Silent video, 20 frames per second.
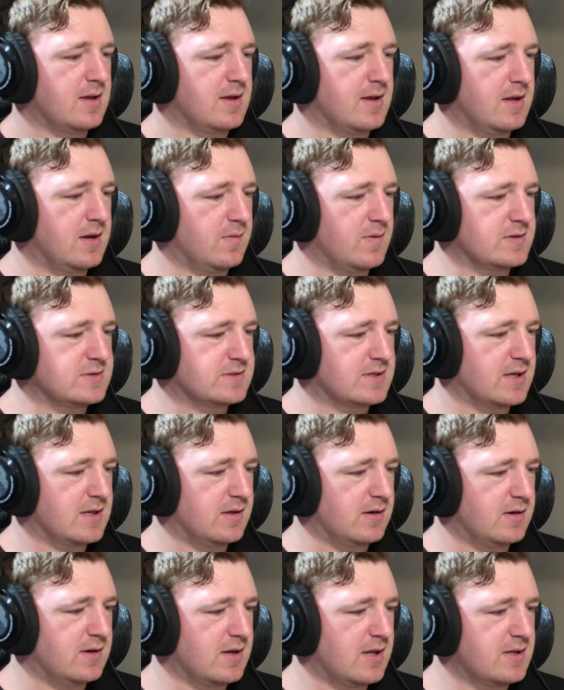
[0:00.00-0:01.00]
Anyways,
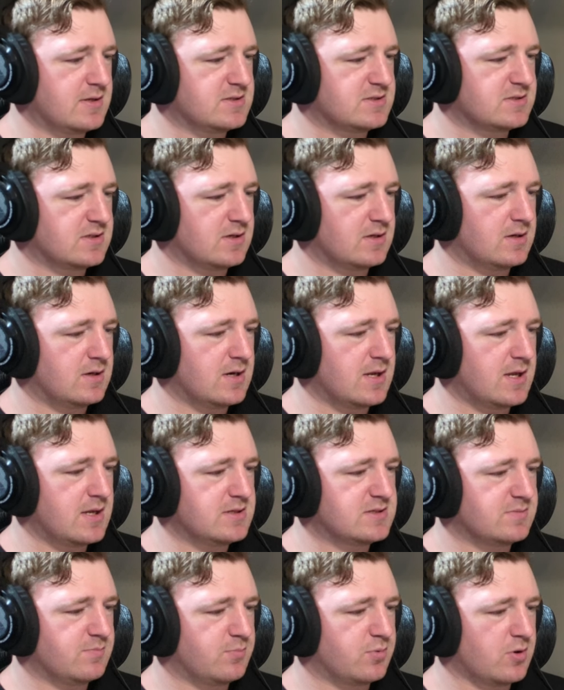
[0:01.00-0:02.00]
okay, Knights,
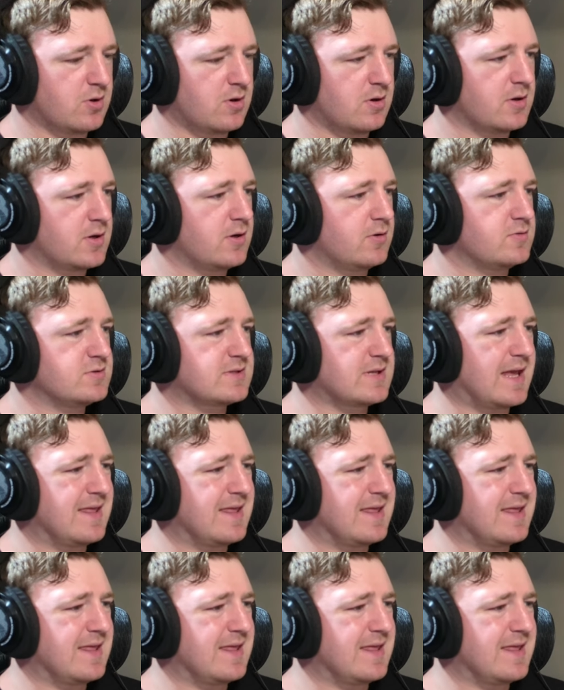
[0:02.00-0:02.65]
Knights, Broncos.